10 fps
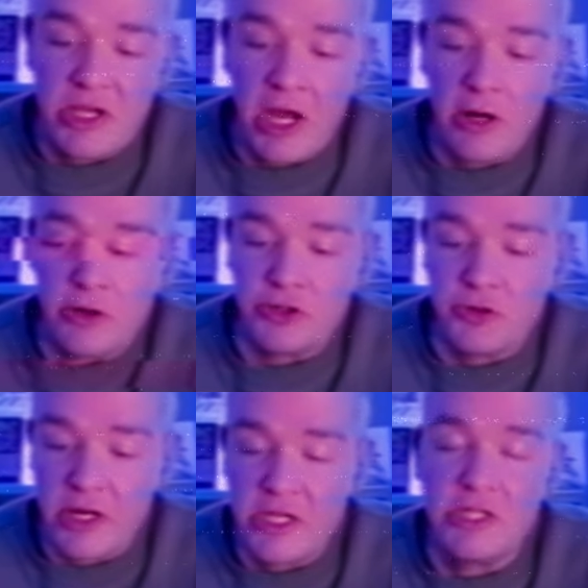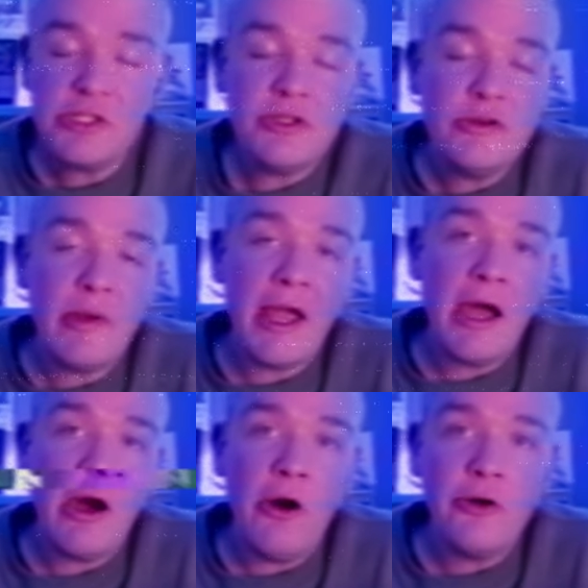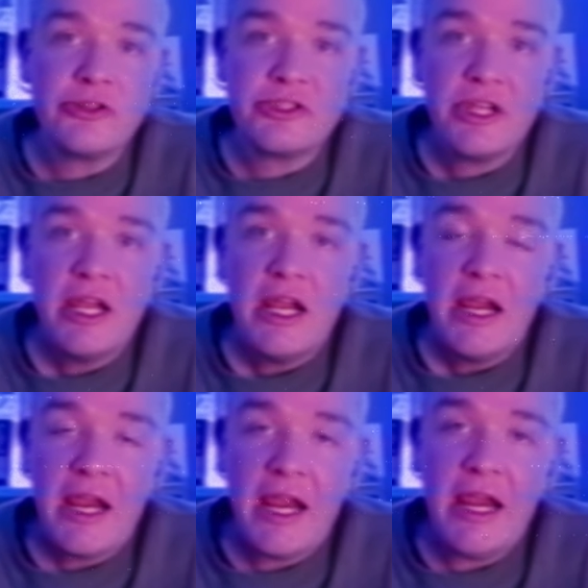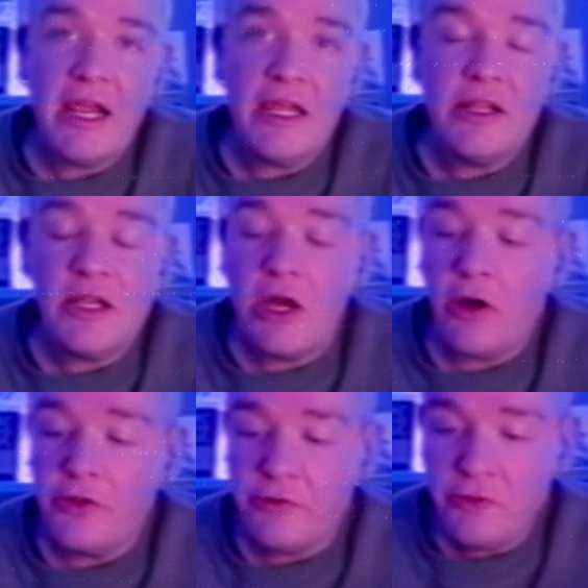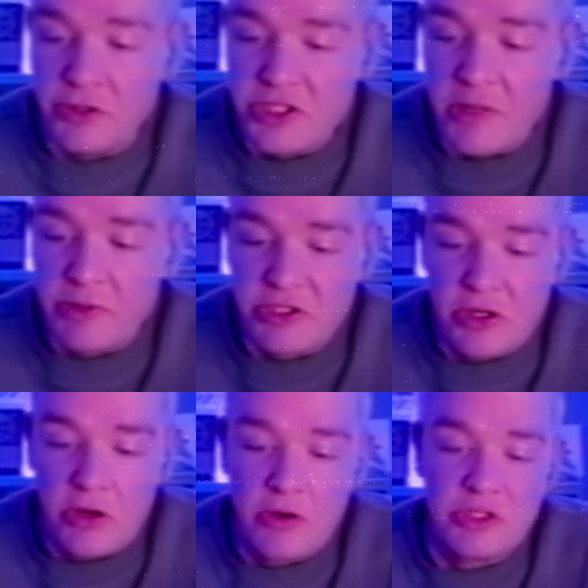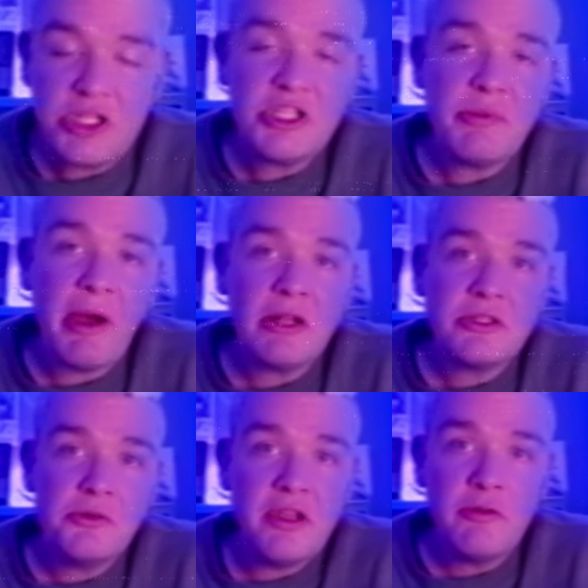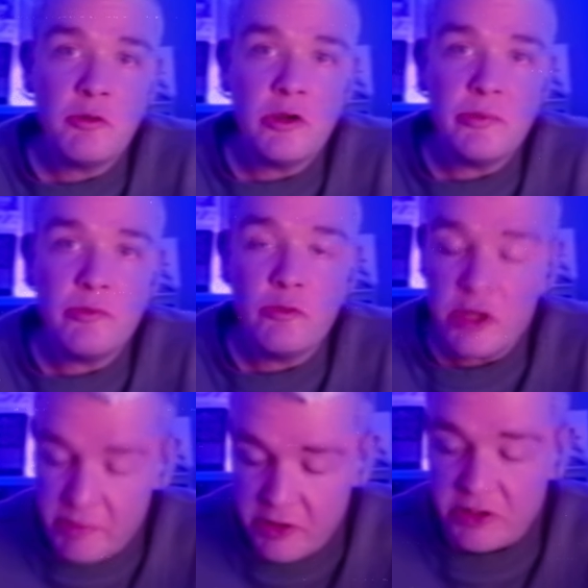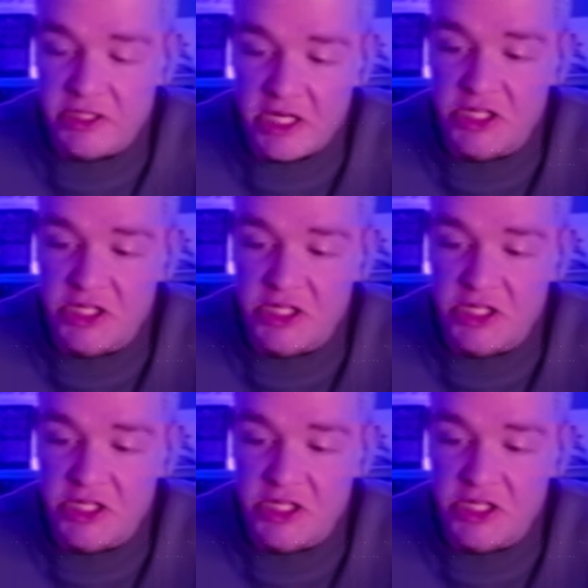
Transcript: her trachea tube out, and on the first episode, she's about to leave the rehabilitation